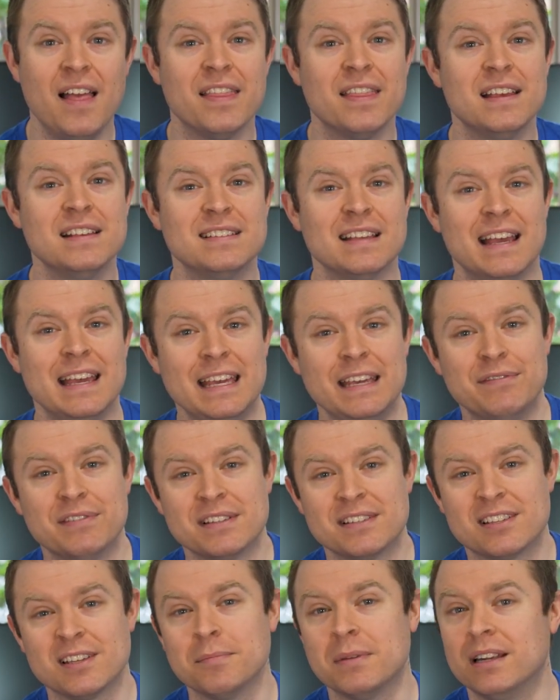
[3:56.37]
There's even
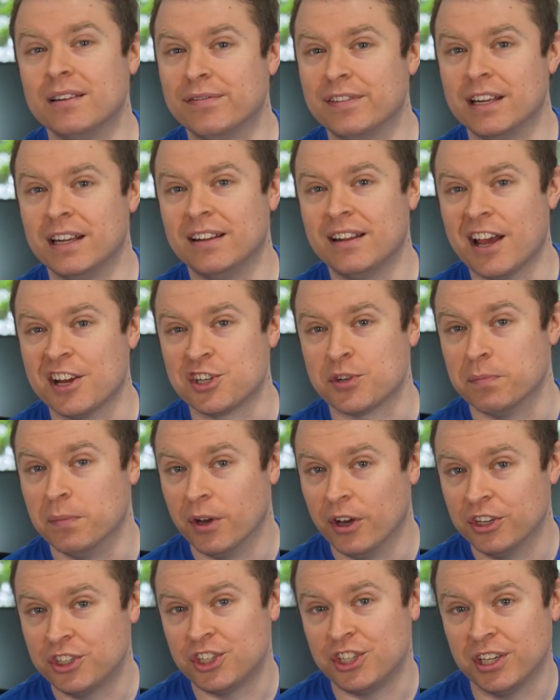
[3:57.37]
some Infinidash
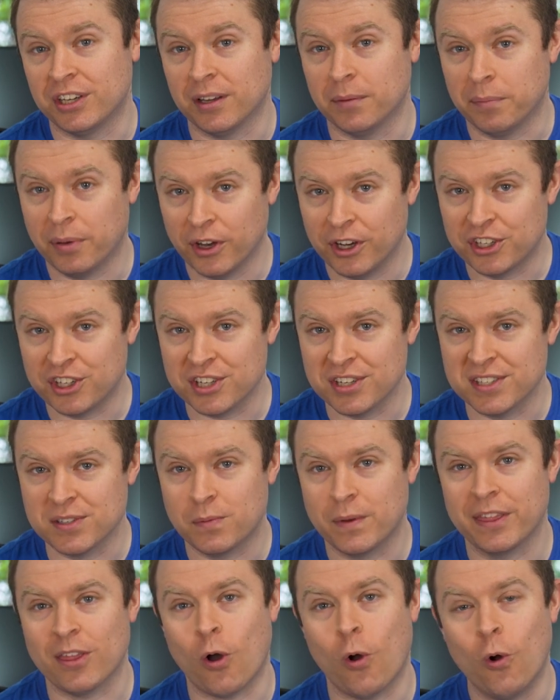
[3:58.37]
merch you can purchase
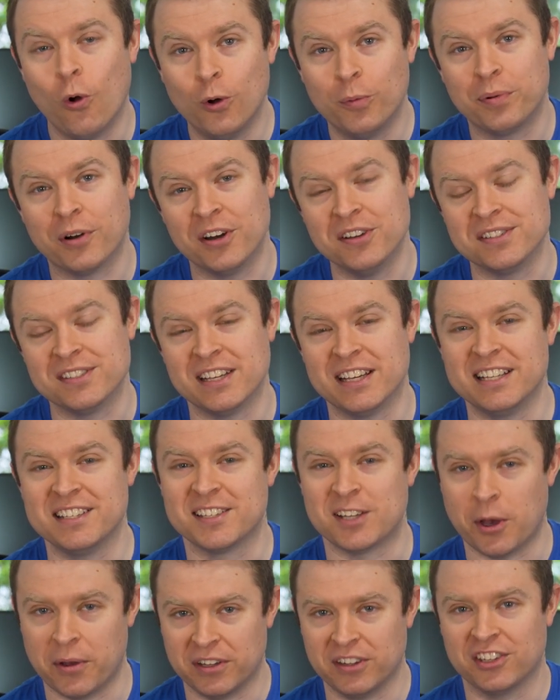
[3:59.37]
with all proceeds
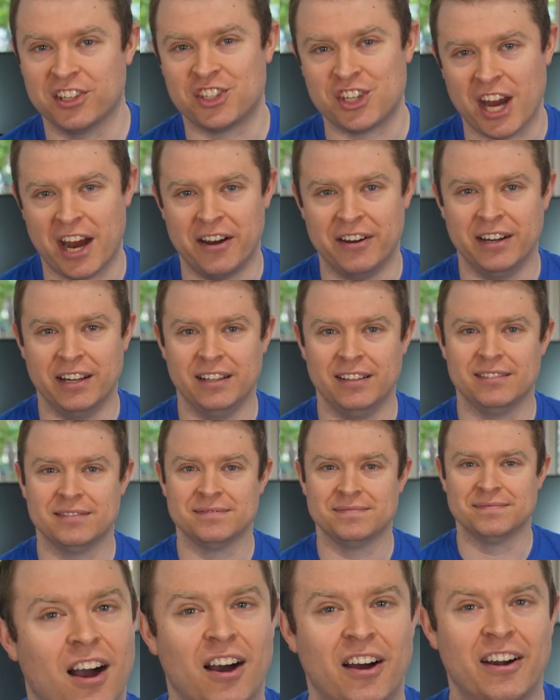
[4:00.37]
going to charity.
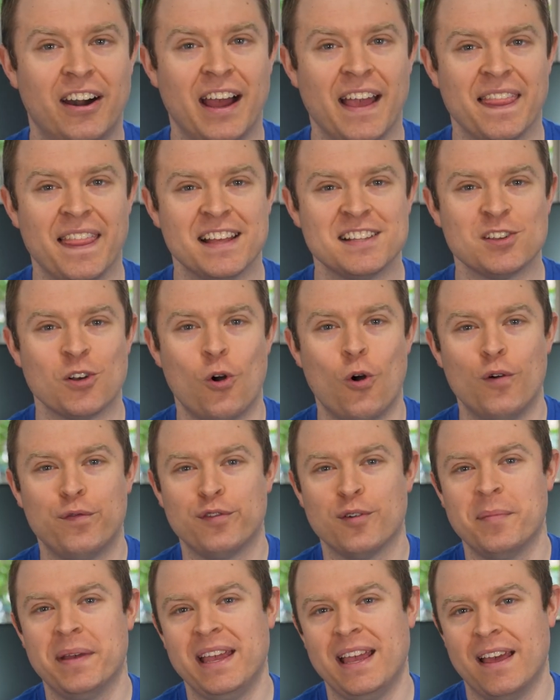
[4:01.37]
All right, that's all
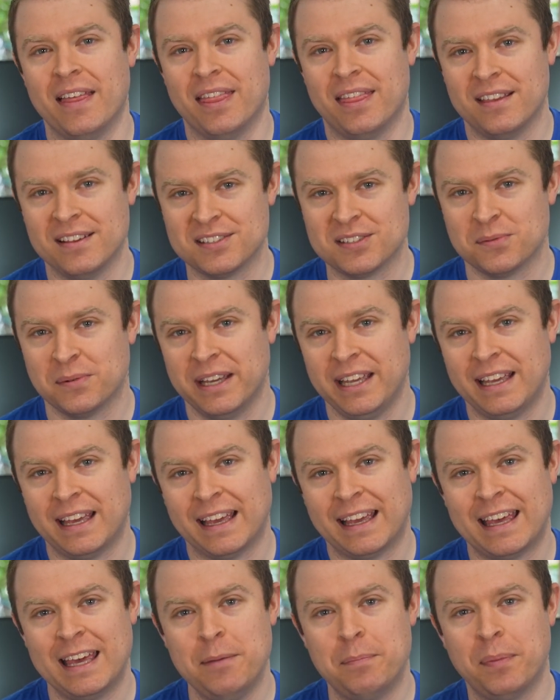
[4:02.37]
for me this
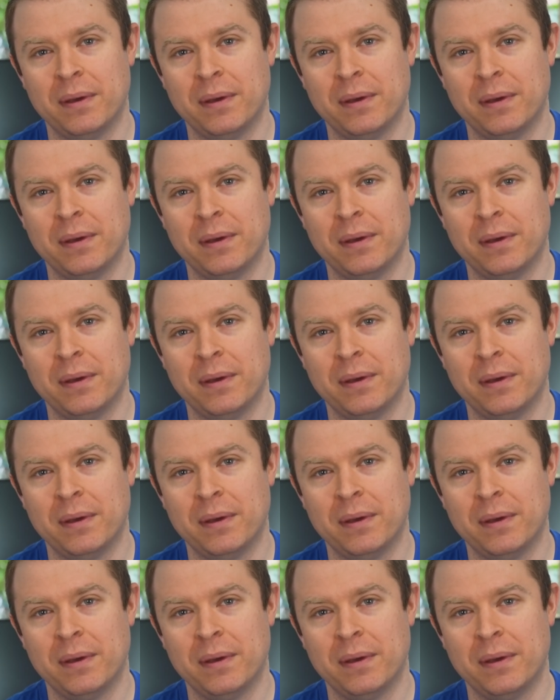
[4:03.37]
week. Keep